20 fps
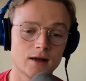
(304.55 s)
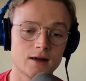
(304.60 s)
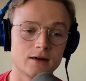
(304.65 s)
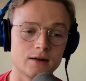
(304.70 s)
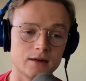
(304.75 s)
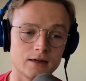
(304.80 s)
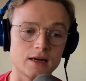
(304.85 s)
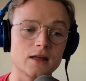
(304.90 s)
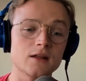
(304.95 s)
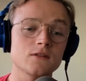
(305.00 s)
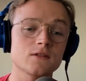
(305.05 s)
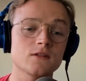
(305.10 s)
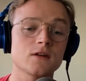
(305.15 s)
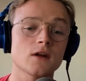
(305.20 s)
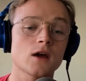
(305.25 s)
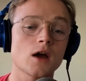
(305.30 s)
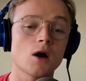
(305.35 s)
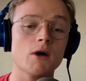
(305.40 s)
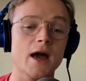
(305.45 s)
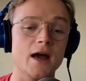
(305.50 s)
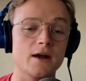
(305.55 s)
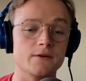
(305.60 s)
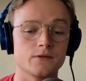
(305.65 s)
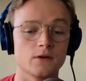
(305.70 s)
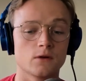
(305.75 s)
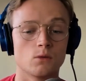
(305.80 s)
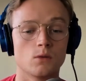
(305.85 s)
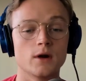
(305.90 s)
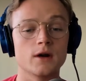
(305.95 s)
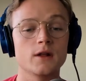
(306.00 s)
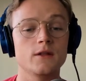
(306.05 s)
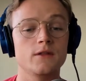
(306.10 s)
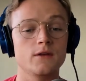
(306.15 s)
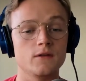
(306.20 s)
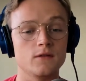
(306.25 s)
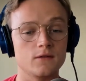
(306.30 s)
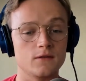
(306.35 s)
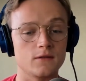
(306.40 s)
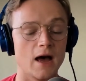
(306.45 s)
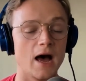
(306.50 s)
needs to go after one of
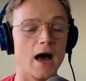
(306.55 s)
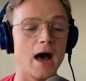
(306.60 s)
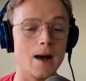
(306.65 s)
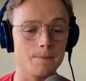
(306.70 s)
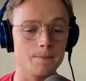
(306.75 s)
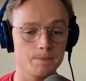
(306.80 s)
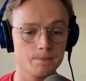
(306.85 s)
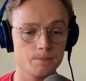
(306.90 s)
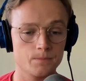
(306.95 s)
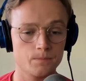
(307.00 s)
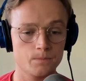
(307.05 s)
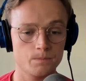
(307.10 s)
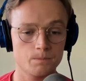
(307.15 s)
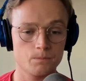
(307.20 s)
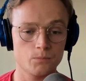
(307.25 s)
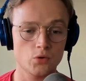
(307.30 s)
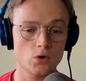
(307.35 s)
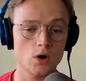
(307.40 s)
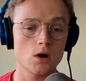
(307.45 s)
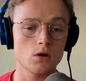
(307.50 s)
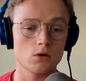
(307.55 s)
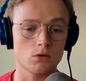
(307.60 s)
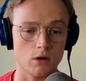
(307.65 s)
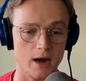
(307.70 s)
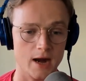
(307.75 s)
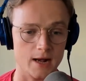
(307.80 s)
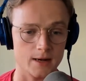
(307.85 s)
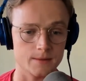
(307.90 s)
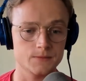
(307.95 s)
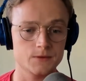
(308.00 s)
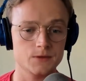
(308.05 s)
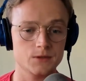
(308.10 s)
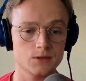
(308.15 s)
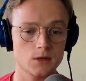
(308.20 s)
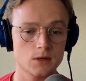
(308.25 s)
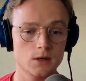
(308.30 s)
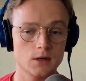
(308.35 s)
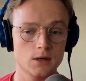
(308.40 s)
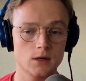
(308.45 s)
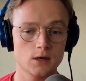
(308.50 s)
these top programs,
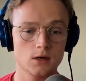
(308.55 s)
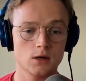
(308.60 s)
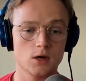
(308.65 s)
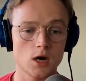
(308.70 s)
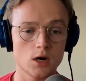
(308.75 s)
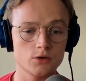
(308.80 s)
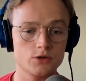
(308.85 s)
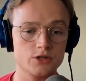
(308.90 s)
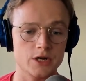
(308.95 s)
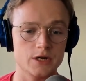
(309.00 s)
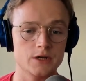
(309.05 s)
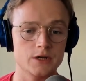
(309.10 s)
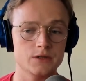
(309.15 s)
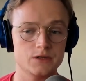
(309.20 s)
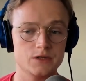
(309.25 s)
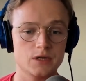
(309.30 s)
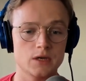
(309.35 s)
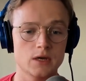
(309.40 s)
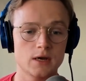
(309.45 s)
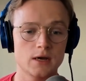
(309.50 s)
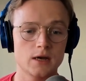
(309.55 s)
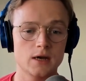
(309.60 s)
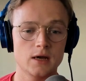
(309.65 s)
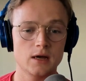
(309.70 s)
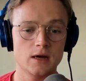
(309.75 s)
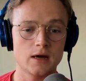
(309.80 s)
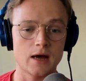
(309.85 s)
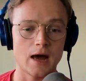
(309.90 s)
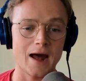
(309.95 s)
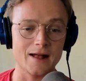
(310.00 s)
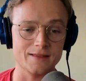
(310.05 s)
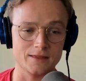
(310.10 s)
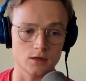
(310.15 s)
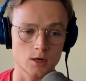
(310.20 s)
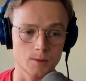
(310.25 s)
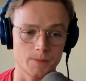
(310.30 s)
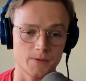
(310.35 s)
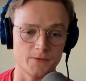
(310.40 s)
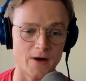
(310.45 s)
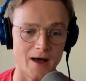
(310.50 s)
coaches at the
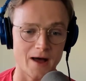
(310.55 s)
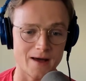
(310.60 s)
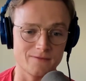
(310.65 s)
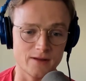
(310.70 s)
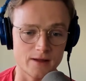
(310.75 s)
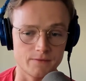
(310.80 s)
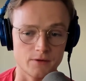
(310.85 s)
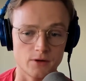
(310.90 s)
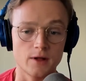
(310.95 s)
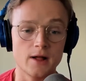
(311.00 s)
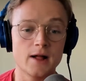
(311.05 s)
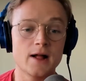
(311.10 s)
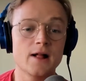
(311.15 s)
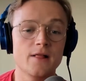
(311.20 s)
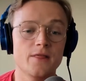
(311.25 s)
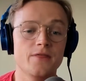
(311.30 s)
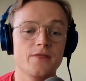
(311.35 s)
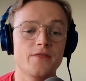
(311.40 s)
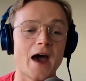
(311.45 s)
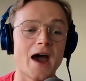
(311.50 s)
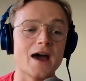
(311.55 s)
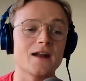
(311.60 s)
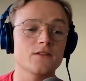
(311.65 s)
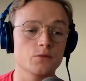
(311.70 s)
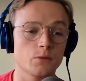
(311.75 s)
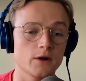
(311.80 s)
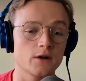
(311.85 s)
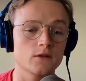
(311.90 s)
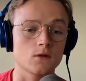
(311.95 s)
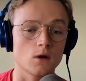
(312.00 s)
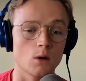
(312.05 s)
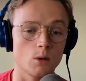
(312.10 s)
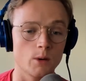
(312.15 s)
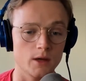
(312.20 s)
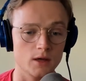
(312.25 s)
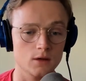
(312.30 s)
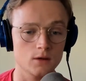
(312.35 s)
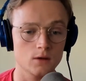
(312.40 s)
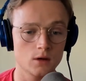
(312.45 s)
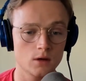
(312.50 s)
group of five level. That is what is
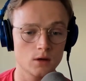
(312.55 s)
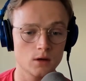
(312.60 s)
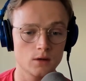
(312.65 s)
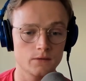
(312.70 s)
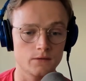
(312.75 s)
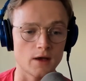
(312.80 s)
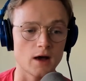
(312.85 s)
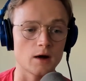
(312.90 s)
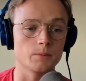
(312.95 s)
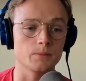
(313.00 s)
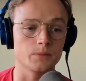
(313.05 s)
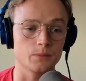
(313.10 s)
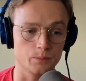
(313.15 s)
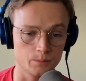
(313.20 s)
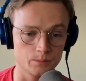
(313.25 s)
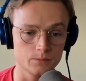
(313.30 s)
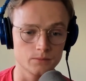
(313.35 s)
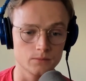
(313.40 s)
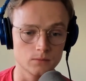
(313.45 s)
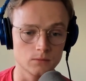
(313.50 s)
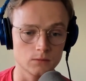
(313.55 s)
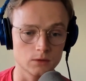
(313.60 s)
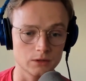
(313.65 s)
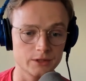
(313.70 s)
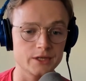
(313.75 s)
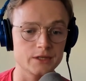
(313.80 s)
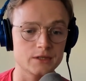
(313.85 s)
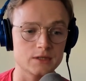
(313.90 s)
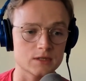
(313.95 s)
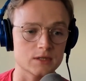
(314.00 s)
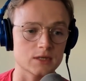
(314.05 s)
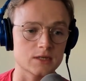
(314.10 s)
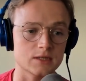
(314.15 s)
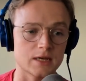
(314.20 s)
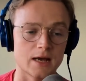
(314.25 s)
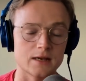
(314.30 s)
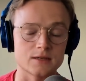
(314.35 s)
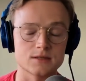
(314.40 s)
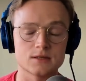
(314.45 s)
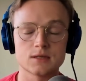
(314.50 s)
going to help lead to
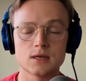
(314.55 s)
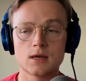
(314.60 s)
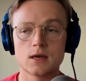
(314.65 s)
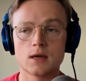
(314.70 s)
success.